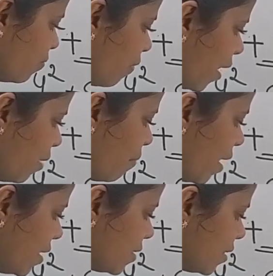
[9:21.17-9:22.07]
y
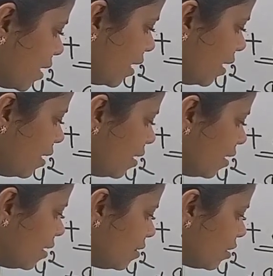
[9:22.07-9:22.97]
minus 3
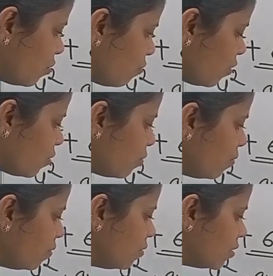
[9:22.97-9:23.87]
is equal
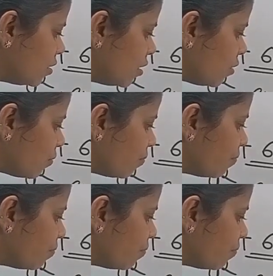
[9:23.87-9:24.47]
to 0.